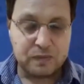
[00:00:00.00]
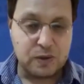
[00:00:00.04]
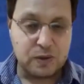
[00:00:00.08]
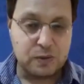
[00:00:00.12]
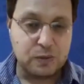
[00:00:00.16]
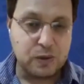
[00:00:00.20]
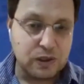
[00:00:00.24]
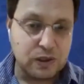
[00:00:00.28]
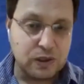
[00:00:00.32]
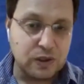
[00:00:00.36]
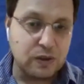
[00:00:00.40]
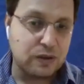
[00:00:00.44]

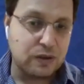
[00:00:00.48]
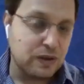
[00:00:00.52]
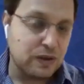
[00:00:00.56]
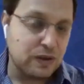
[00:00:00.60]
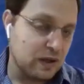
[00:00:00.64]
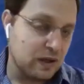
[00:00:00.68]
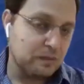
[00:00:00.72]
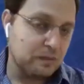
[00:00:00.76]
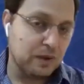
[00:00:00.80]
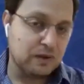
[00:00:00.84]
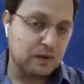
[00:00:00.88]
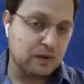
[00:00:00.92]
What do you think
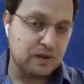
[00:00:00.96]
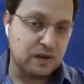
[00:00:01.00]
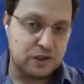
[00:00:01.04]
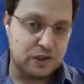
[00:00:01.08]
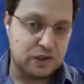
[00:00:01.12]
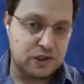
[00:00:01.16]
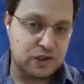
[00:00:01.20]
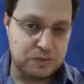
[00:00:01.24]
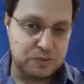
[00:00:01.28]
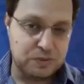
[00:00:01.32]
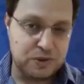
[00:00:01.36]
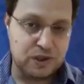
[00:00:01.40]
about the
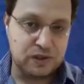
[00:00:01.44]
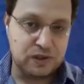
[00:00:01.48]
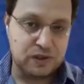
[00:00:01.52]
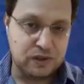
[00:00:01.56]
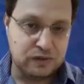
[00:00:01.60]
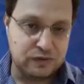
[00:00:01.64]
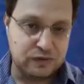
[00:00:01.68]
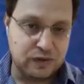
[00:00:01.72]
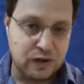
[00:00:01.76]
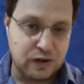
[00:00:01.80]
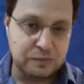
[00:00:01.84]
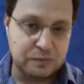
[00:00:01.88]
Egyptian
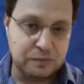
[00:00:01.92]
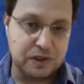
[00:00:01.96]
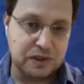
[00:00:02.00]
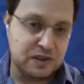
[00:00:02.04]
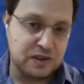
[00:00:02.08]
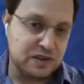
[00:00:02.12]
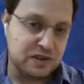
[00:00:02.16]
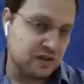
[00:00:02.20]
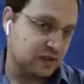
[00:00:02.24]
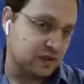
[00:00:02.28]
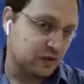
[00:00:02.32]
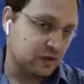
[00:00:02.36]
involvement?
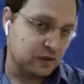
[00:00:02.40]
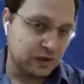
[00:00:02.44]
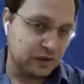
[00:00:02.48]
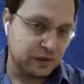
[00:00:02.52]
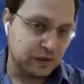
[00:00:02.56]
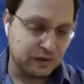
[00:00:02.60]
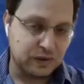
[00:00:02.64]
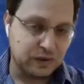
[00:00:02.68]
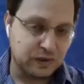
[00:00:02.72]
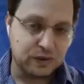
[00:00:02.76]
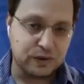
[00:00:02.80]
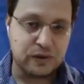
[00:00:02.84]
Is it
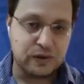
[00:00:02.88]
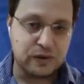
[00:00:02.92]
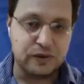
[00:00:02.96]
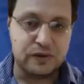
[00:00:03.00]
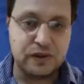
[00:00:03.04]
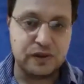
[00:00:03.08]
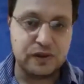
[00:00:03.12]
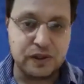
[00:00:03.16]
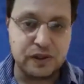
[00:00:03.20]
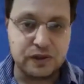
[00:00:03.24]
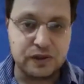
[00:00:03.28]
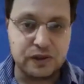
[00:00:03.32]
going to
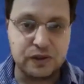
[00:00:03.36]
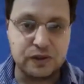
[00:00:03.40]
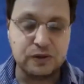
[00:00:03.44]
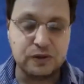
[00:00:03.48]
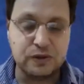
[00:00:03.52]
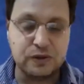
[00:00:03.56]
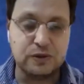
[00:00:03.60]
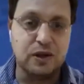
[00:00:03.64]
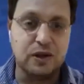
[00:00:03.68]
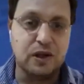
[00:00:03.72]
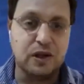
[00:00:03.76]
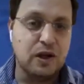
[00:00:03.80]

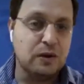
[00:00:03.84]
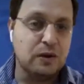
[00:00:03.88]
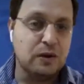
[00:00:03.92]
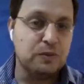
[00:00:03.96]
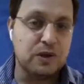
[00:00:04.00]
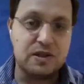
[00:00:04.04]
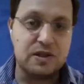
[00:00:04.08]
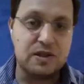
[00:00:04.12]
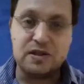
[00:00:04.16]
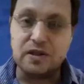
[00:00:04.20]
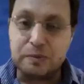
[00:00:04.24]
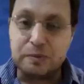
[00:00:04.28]
continue?
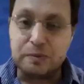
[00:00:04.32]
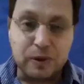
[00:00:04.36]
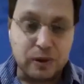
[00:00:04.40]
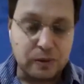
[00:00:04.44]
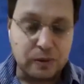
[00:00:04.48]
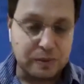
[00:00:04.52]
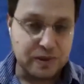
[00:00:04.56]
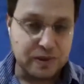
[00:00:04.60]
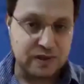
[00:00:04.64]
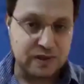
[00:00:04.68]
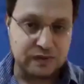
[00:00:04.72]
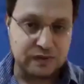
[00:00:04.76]
What's the
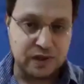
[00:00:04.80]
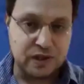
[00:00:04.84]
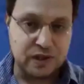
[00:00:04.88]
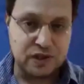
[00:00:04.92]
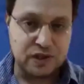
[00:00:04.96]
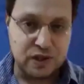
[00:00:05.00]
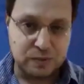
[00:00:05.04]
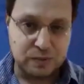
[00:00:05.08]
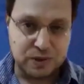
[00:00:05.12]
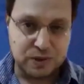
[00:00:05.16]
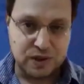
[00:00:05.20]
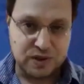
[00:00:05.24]
purpose of the
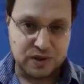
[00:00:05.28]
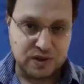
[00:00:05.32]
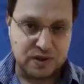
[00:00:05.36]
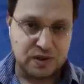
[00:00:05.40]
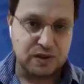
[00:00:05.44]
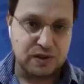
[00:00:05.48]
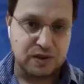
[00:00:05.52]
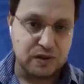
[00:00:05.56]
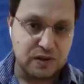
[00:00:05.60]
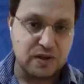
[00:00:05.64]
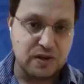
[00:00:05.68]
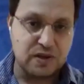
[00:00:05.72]
Egyptians
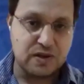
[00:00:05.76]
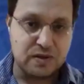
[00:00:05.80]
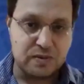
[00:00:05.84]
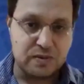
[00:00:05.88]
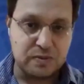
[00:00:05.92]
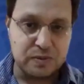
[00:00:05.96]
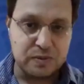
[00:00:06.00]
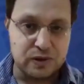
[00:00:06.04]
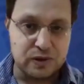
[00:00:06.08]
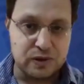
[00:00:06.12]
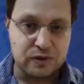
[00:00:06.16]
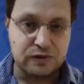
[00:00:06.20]
in this
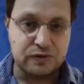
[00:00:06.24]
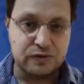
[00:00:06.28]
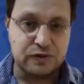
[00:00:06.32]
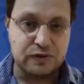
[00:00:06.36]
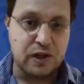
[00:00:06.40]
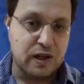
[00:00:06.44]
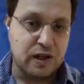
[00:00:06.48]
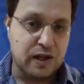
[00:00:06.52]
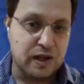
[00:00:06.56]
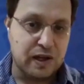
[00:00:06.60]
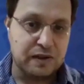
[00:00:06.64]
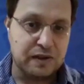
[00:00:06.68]
move?
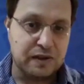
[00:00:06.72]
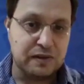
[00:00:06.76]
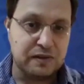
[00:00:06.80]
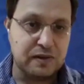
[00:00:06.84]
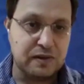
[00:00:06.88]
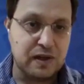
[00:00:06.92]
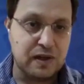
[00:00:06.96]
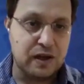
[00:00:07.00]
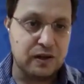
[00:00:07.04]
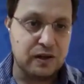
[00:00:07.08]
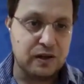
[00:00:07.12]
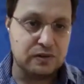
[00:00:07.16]
And
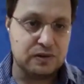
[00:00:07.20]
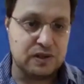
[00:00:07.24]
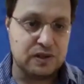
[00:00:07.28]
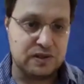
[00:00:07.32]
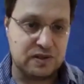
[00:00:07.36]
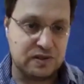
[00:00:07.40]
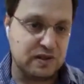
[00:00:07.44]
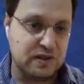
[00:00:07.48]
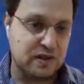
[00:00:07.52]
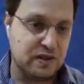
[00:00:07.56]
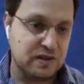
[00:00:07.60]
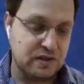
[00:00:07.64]
how does
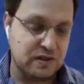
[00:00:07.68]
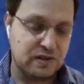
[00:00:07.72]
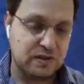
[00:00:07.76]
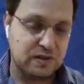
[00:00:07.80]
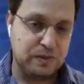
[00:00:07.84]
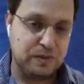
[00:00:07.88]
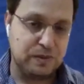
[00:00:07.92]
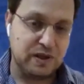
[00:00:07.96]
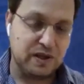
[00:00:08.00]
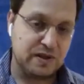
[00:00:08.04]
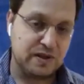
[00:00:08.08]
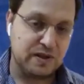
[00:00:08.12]
this
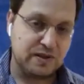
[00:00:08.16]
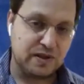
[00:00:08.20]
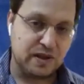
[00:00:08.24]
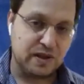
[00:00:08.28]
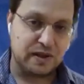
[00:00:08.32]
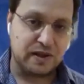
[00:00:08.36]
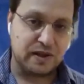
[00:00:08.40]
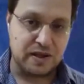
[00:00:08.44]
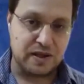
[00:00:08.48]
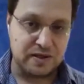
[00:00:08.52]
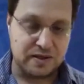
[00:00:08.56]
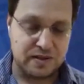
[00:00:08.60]
play
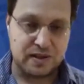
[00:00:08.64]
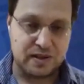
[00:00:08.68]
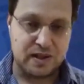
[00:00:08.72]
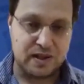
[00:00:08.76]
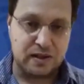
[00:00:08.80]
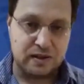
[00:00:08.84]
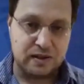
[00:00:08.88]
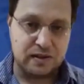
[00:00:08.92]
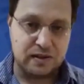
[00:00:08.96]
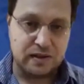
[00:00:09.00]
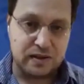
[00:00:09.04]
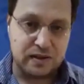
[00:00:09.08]
against
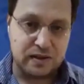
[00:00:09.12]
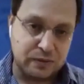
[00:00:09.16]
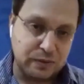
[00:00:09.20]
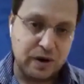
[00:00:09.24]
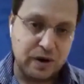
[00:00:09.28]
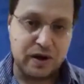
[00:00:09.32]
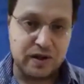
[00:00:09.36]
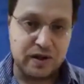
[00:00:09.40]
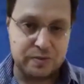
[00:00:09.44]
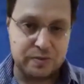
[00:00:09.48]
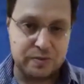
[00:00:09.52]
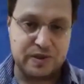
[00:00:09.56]

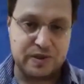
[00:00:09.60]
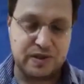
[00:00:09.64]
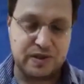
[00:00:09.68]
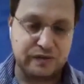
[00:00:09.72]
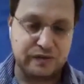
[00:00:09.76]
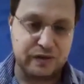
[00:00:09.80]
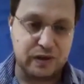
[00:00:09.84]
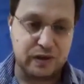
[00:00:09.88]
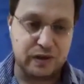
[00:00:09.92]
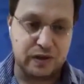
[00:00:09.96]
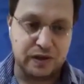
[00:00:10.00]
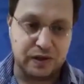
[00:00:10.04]
Iran
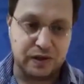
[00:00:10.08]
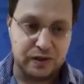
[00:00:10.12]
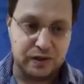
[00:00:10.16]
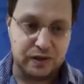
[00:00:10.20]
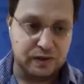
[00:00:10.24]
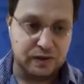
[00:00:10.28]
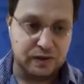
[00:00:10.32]
specifically?